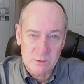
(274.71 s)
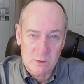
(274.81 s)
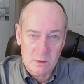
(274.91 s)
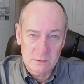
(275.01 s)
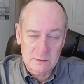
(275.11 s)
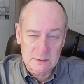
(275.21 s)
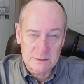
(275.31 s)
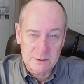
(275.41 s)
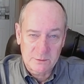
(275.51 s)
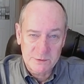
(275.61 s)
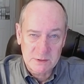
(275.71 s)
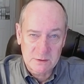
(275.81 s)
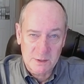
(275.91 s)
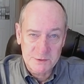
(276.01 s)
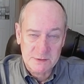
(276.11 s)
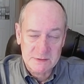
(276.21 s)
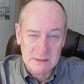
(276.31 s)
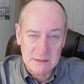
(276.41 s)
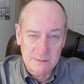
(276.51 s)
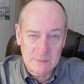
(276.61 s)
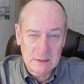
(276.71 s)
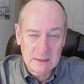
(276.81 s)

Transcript: strong geologic team.